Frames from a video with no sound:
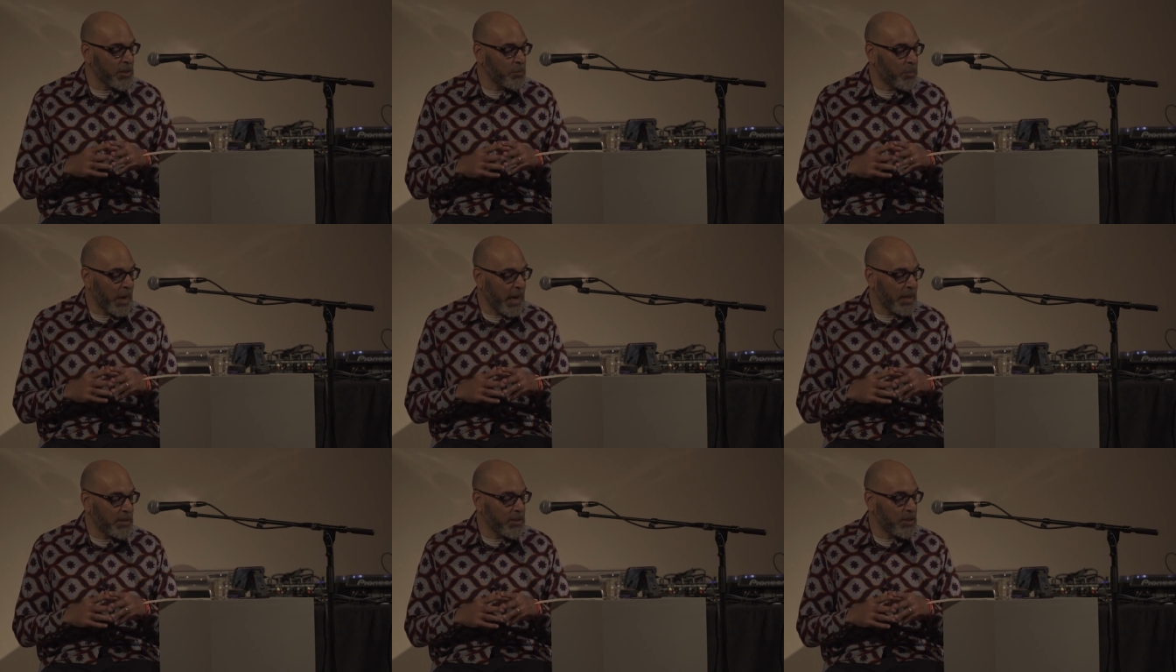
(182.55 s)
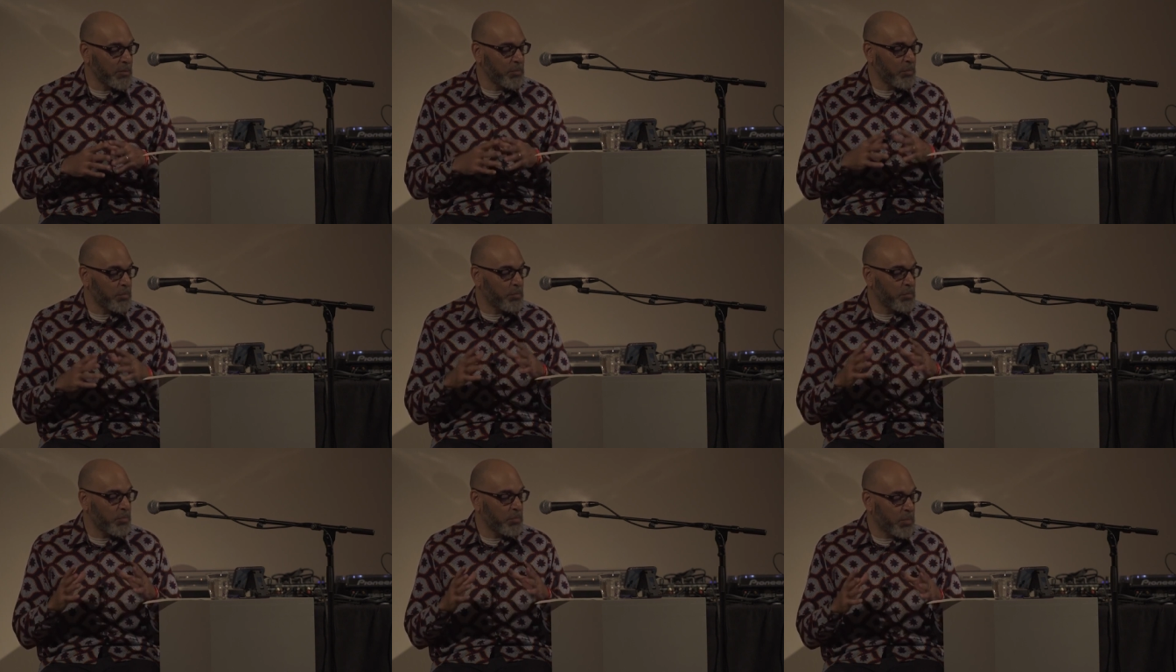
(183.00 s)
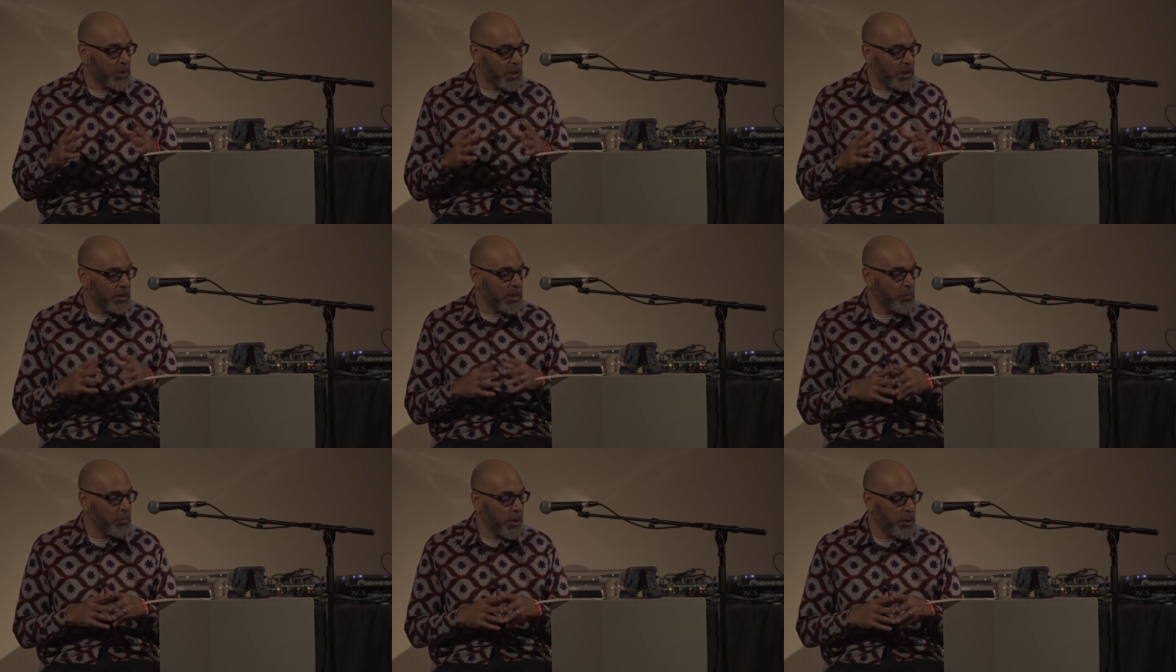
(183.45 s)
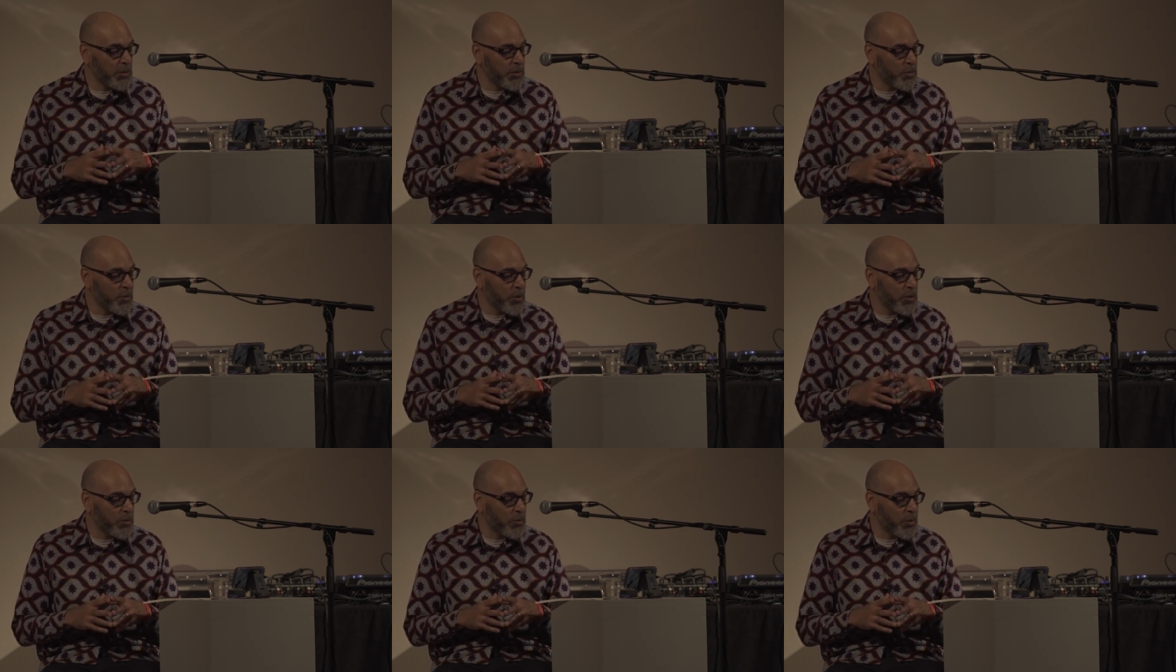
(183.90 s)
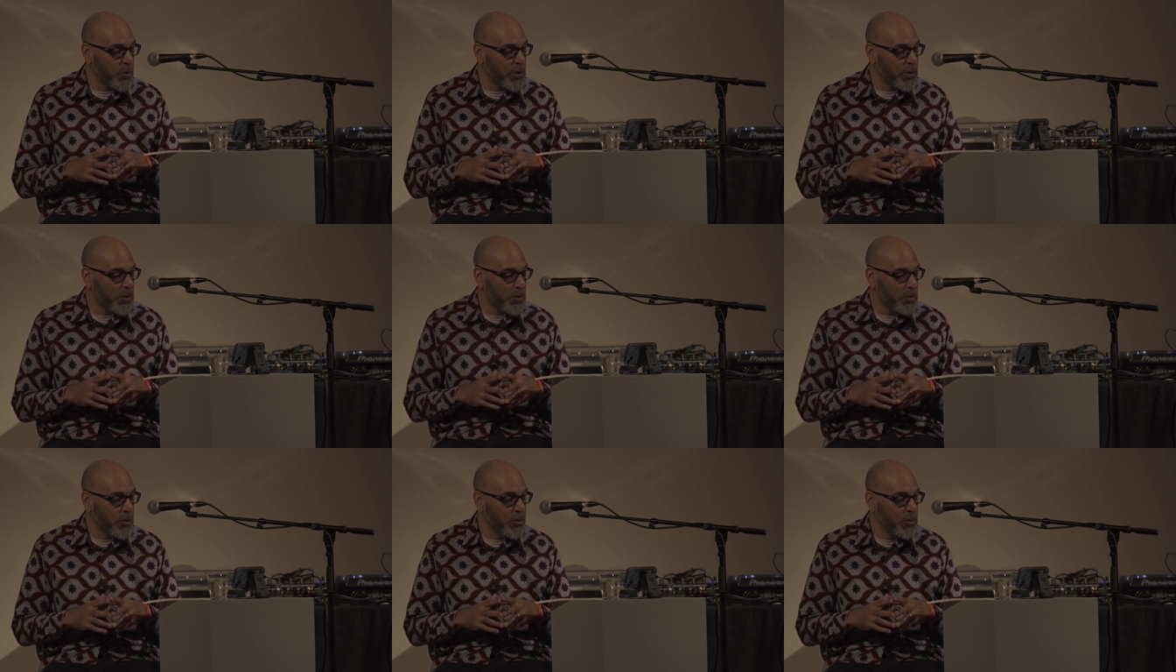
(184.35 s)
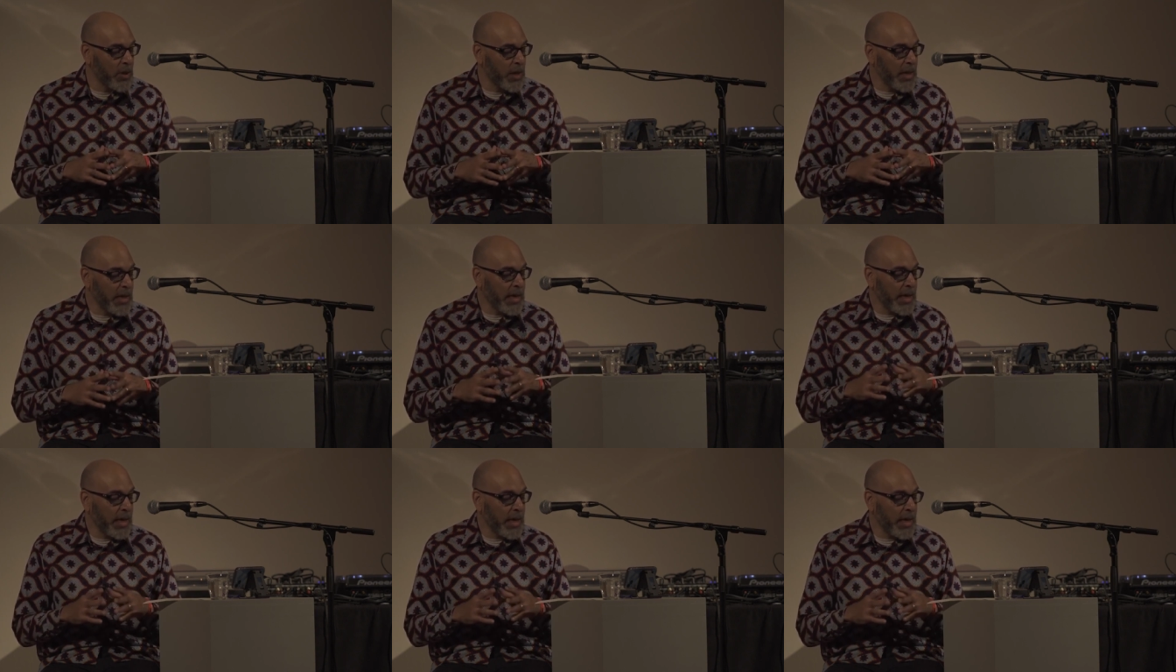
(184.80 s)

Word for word: expansion, particularly post-World War Two,